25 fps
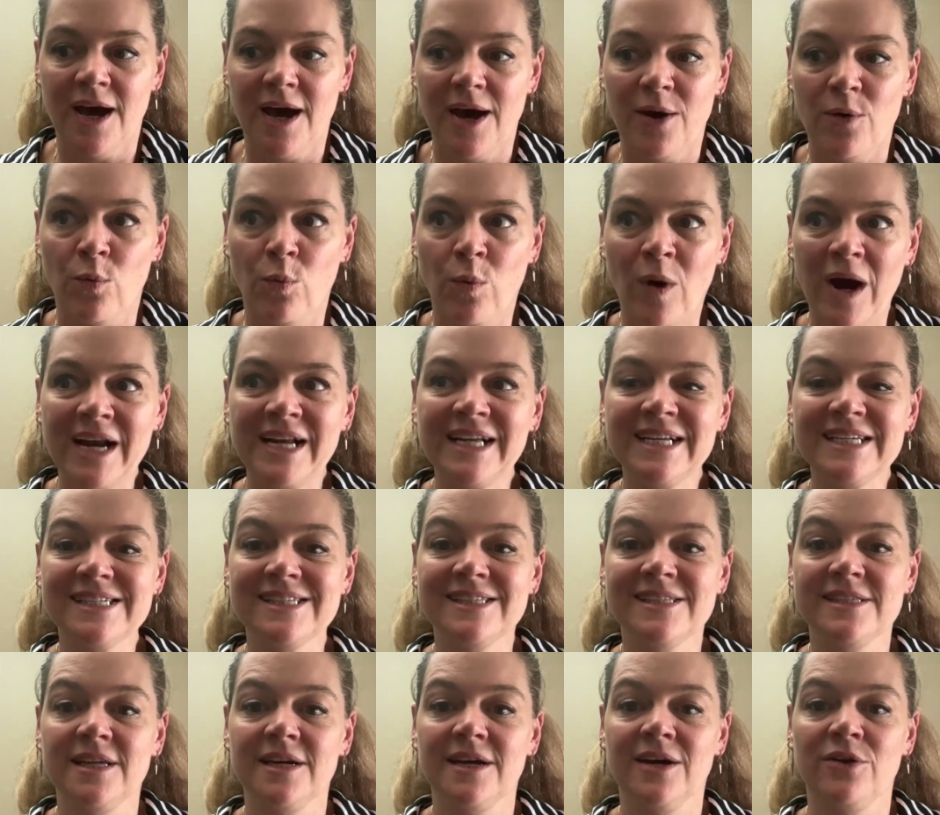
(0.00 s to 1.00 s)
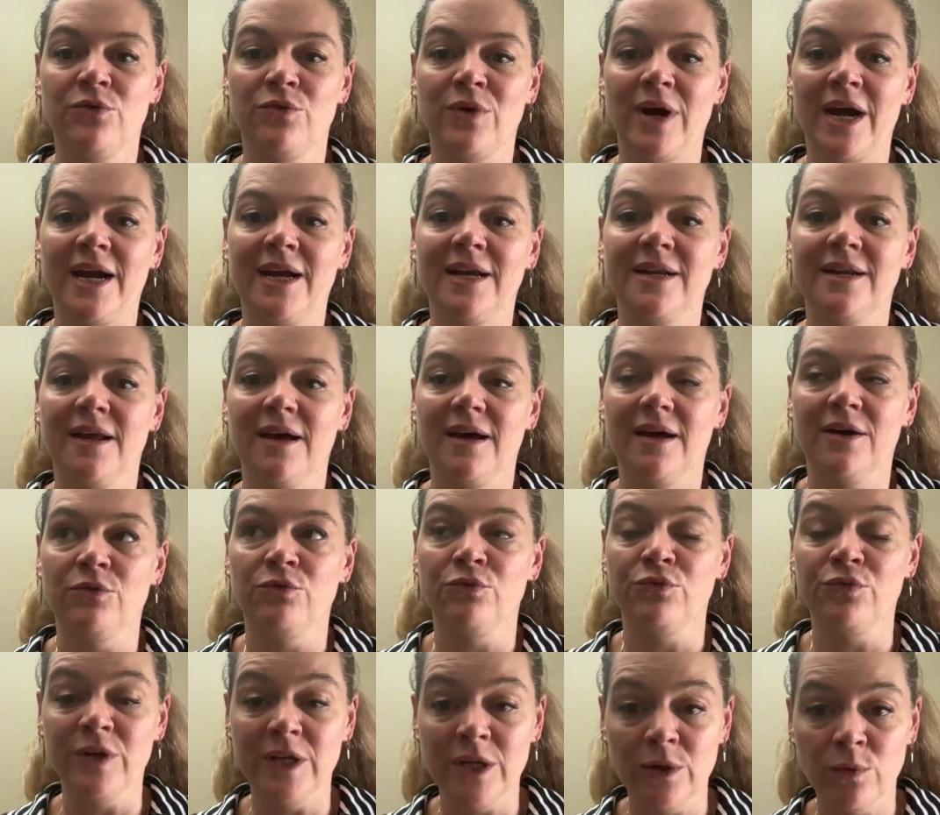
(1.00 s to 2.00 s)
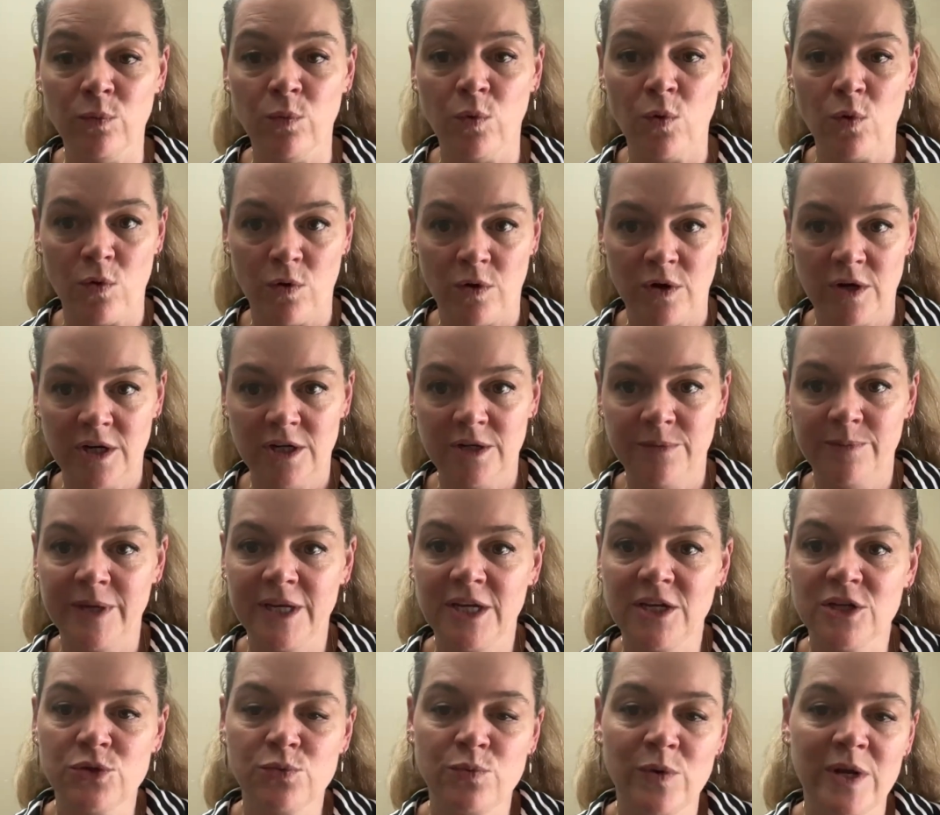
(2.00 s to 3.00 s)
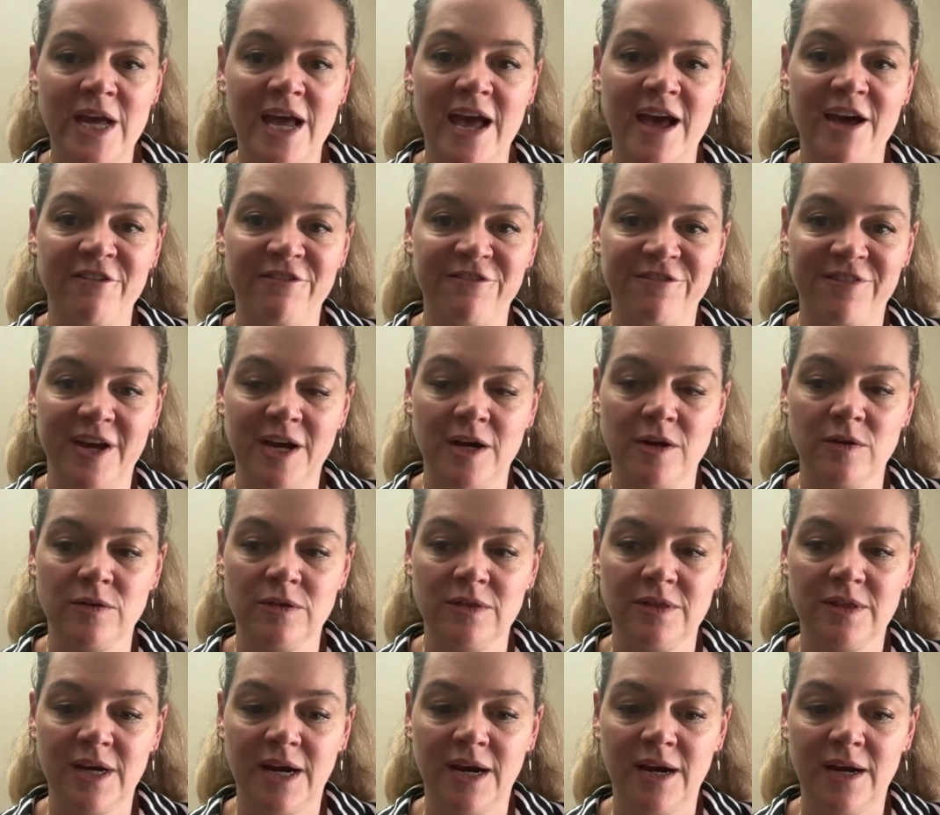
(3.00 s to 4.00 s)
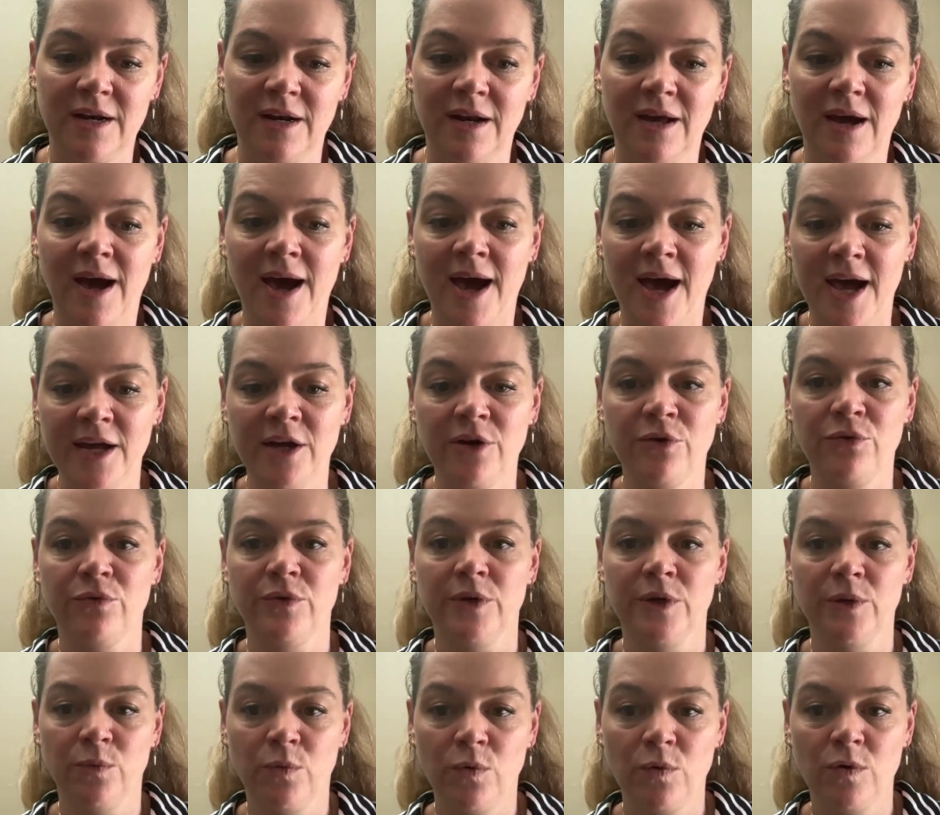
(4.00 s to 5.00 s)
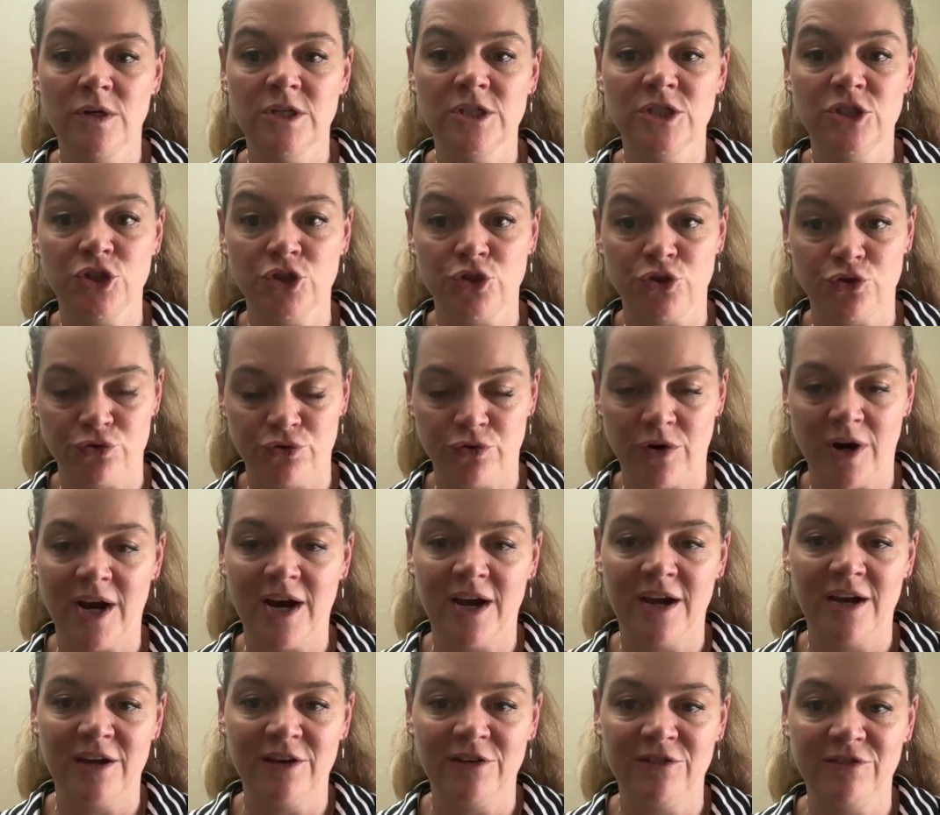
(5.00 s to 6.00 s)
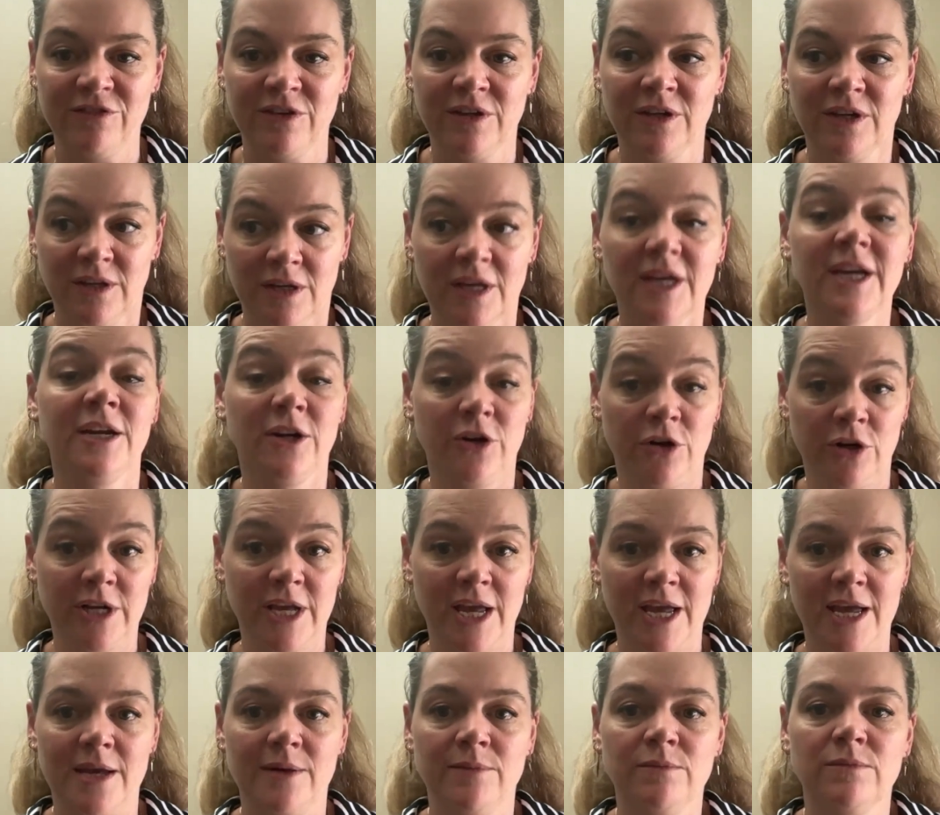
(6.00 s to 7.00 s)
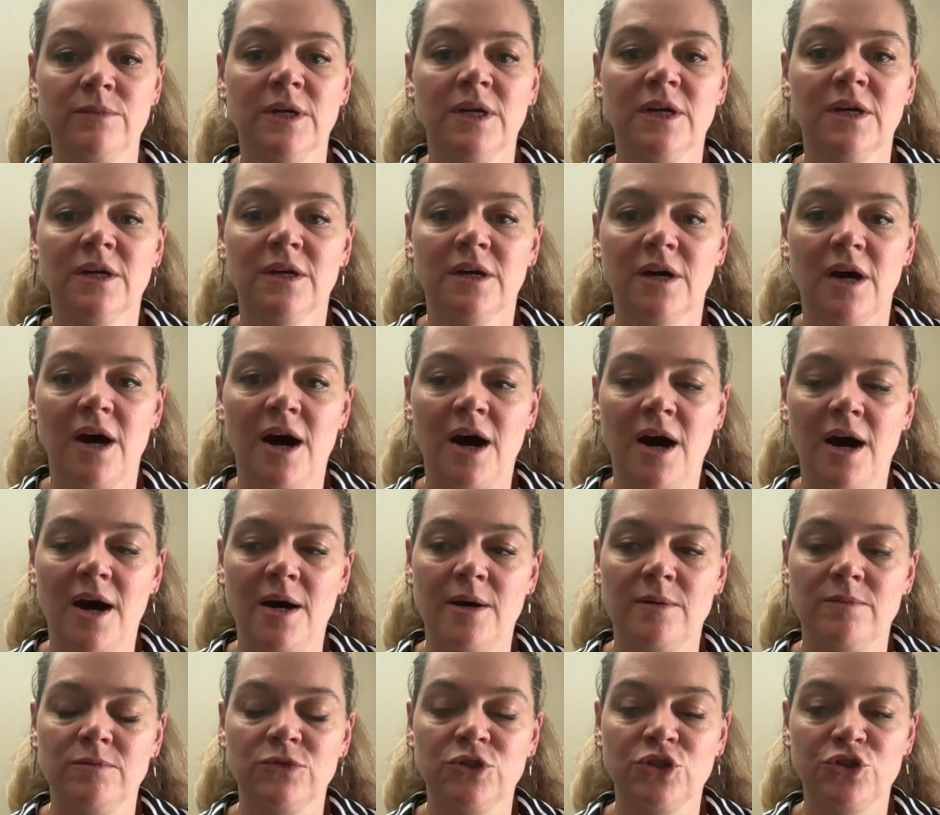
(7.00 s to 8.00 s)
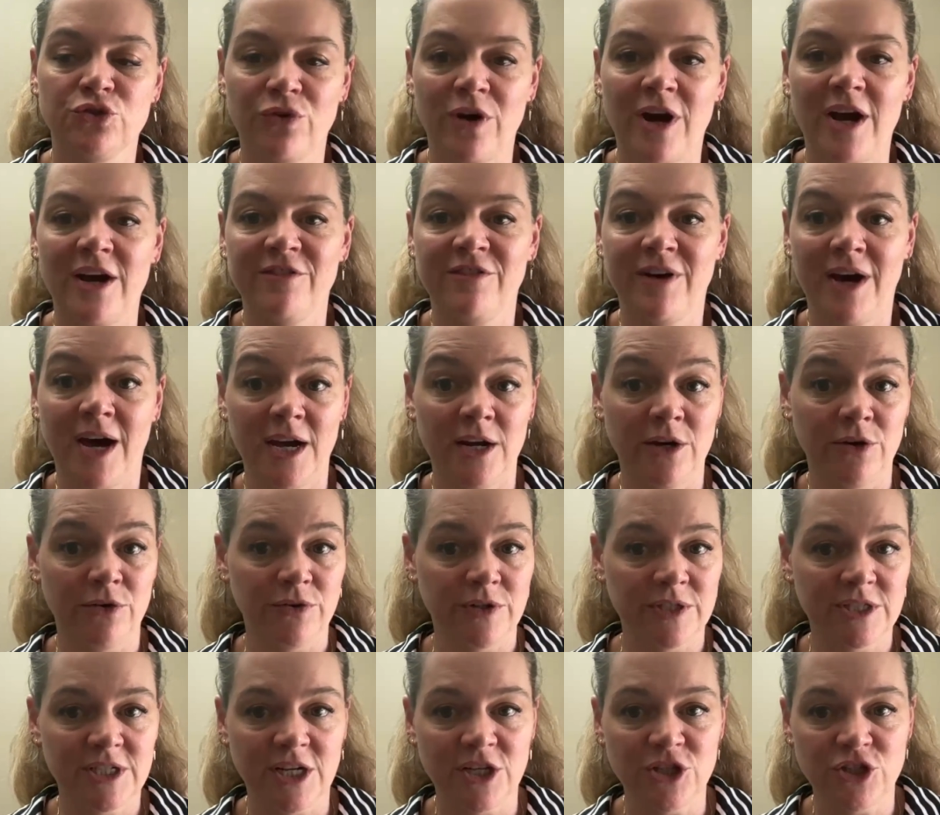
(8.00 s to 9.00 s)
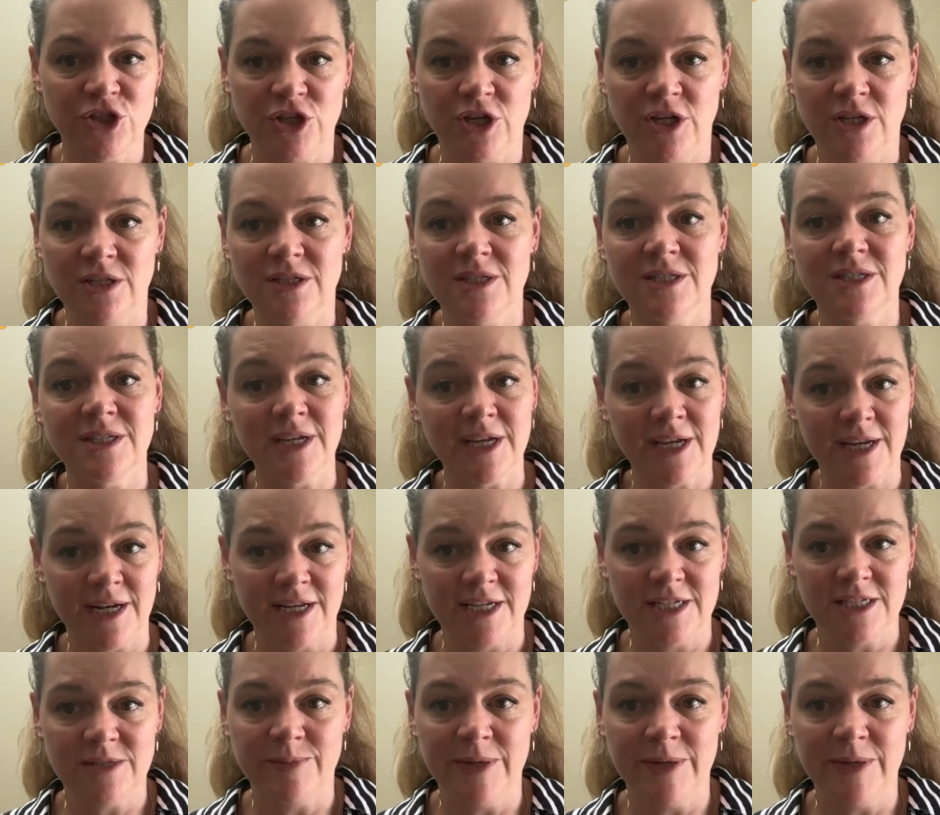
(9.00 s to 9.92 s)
what is the right reward, because we have found that higher rewards drive in our game drive higher retention, stickiness.